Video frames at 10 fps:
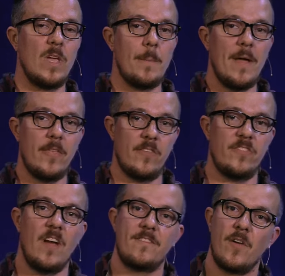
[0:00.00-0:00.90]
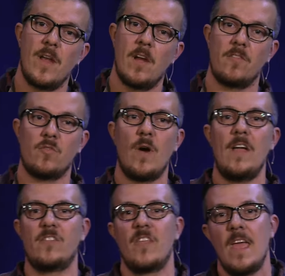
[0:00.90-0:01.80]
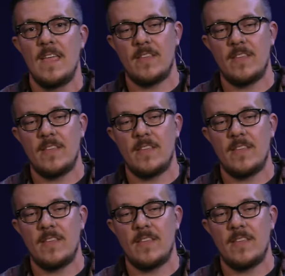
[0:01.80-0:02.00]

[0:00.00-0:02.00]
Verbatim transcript: week about the suffering of Christ,